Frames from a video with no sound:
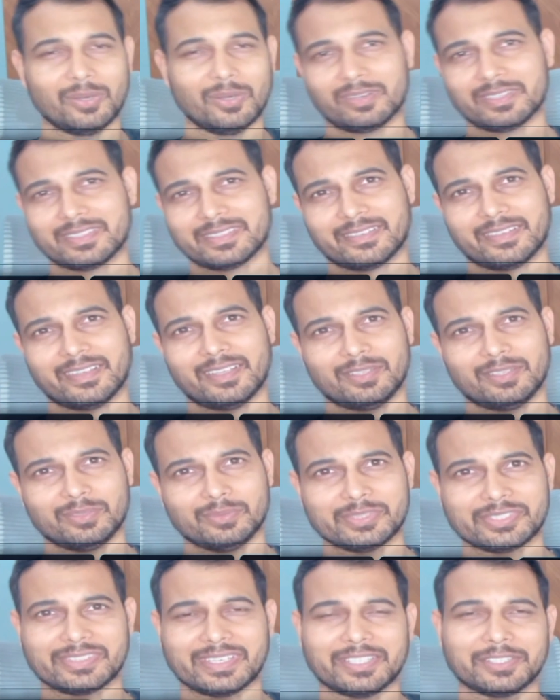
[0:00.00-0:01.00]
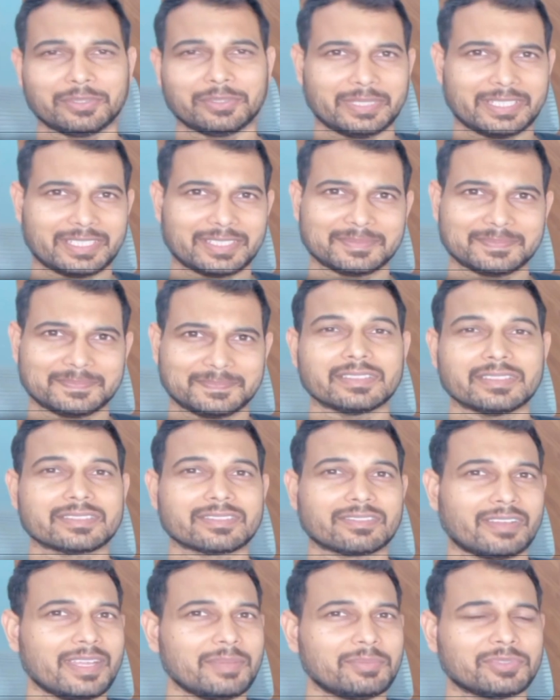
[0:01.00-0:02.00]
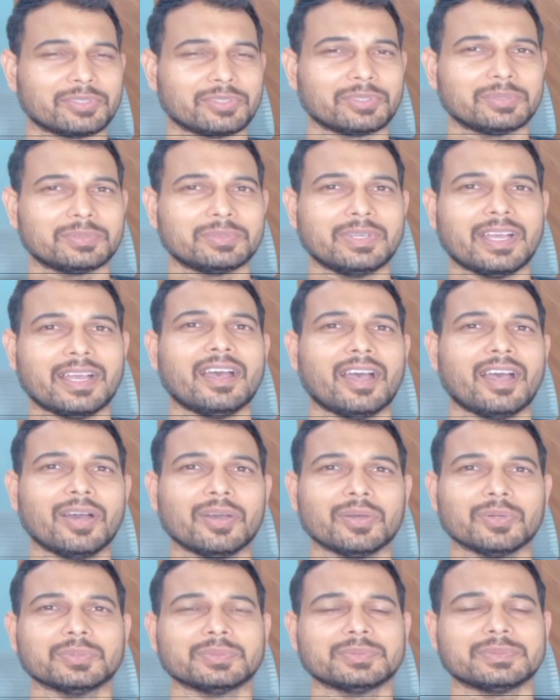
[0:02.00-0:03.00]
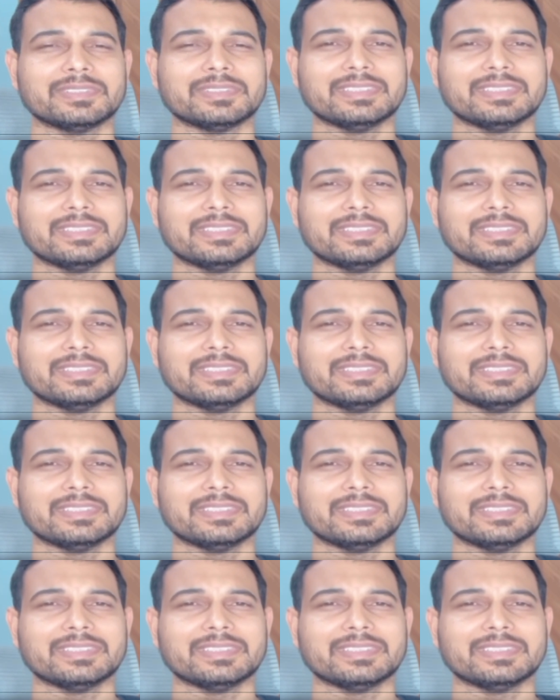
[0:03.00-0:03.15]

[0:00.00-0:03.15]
or a skill which can do it. Just try to know how